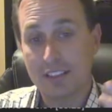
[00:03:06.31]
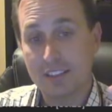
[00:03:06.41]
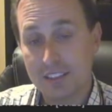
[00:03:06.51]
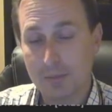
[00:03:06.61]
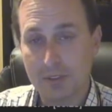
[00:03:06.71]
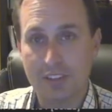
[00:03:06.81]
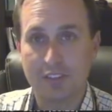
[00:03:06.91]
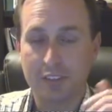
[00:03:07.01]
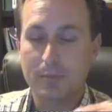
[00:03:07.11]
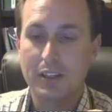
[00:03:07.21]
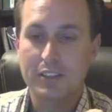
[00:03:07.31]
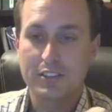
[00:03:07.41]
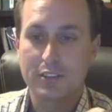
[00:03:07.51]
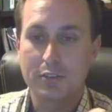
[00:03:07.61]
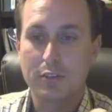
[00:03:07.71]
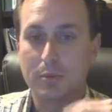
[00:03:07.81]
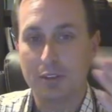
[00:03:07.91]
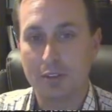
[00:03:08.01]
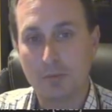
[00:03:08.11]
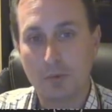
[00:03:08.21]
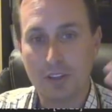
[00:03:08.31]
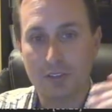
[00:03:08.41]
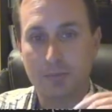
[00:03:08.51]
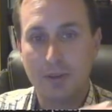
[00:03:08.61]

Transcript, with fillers: at this specific spot, zero, but it was